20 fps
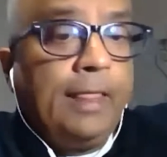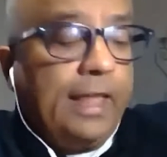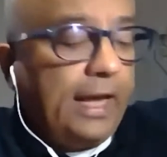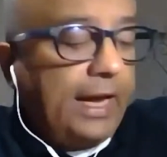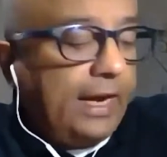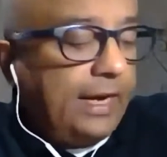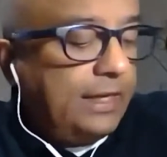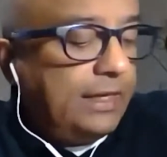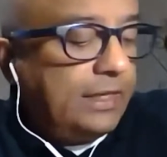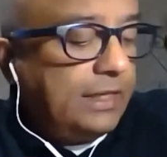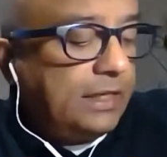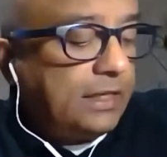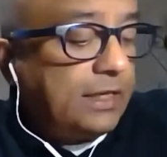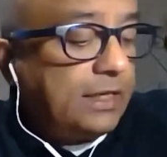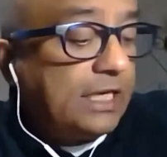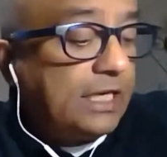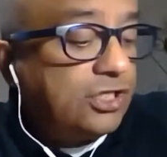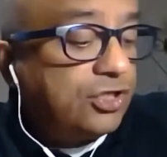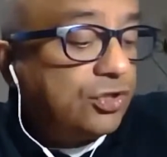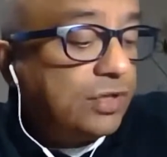And uh,
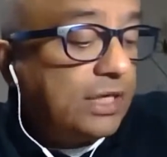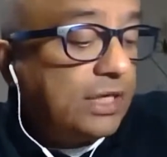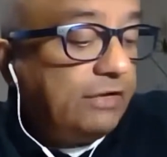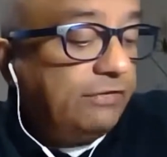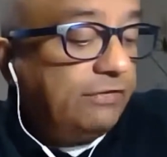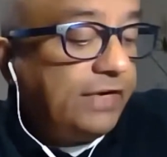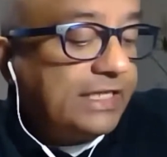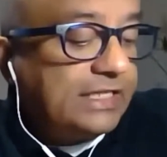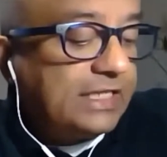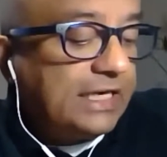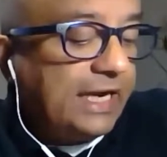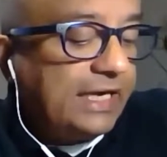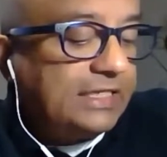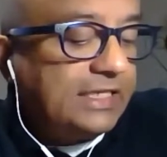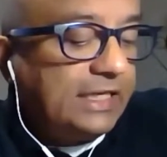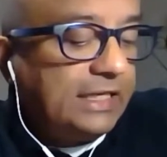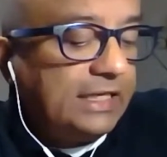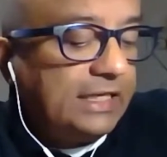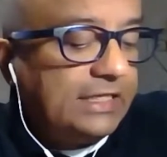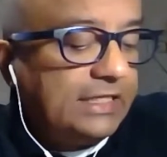cultural events like
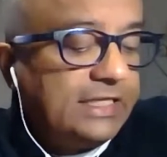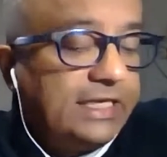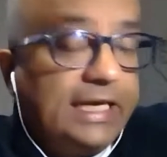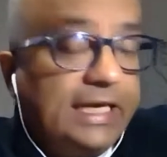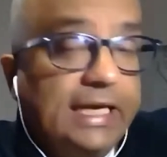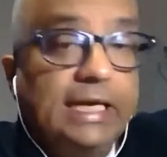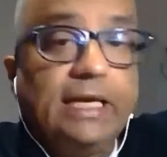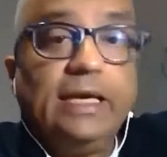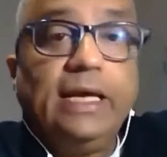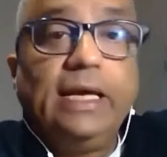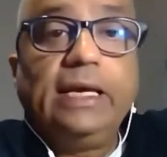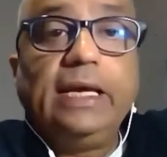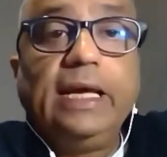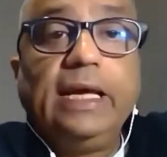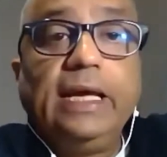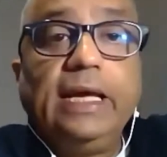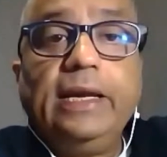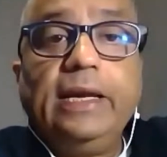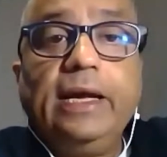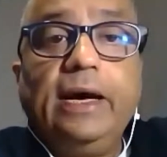Singles Day
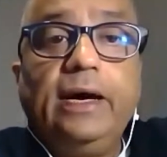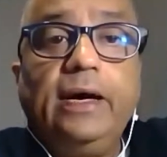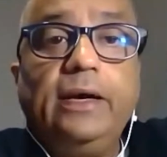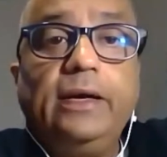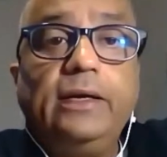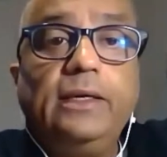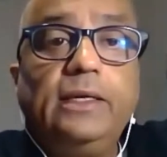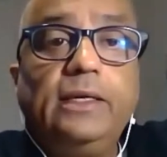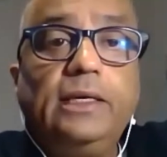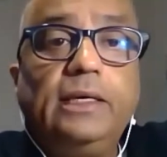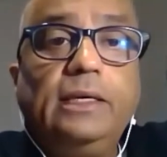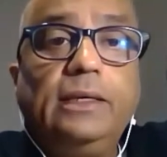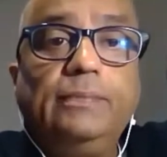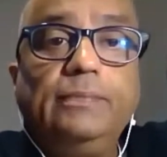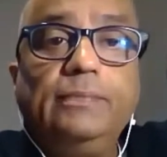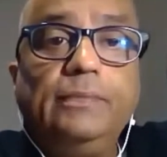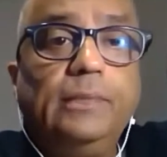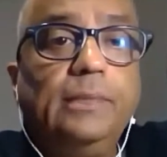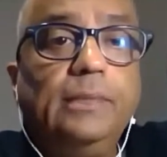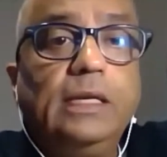again are
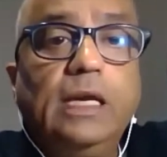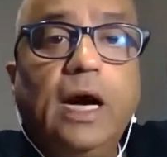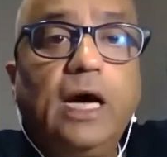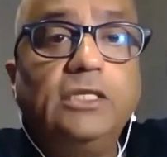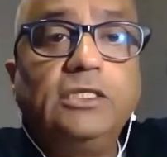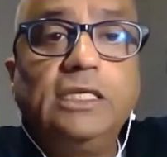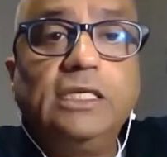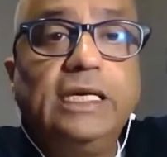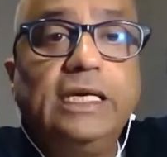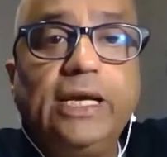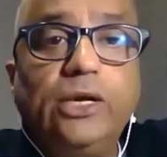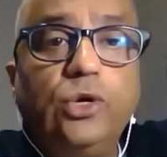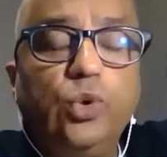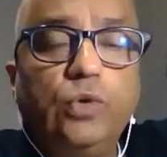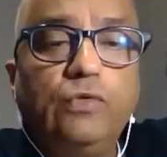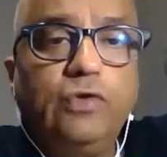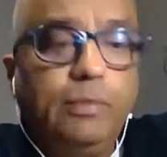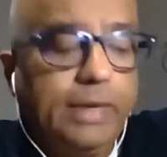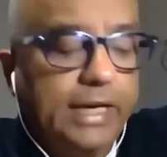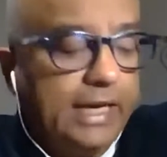largely taken
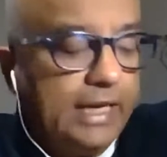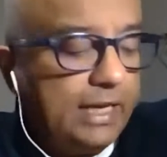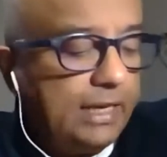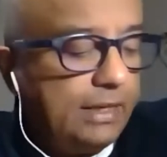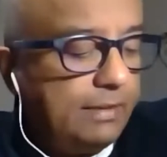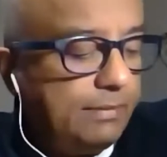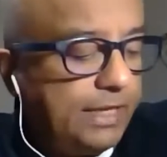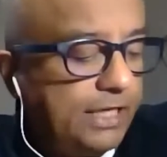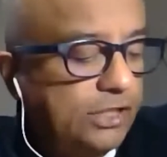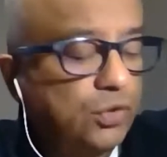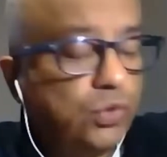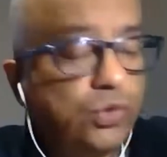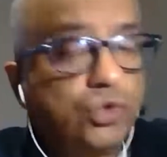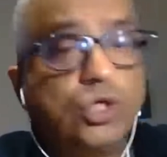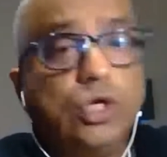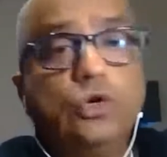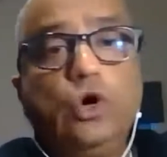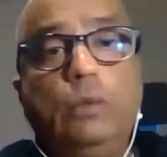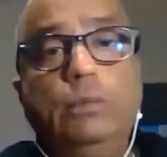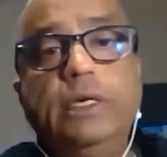over by by
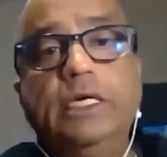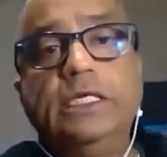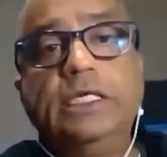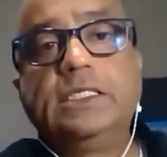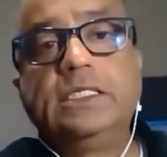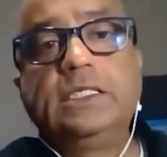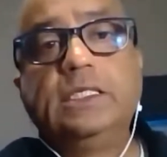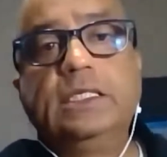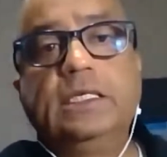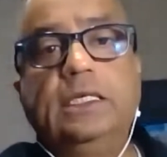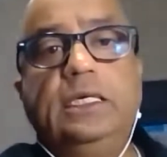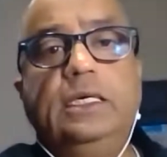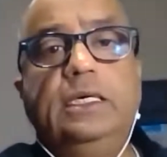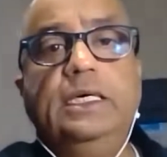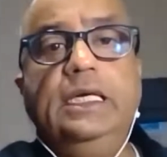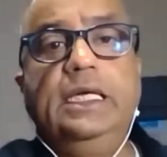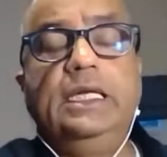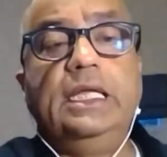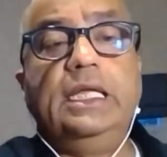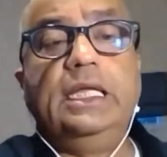social commerce
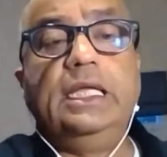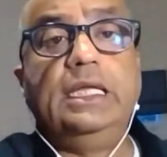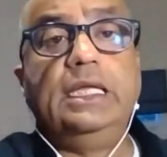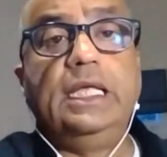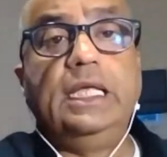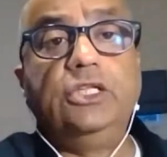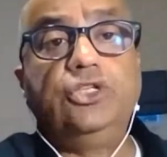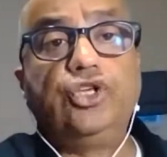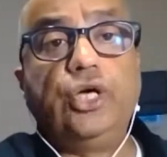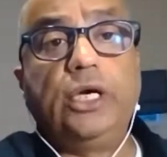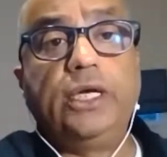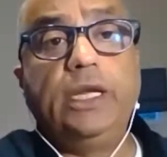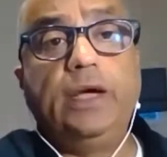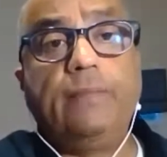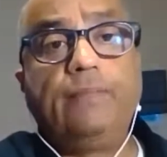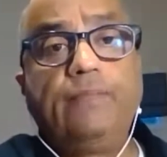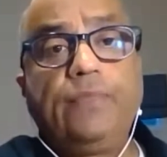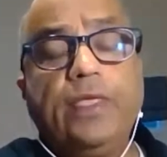in, in in China.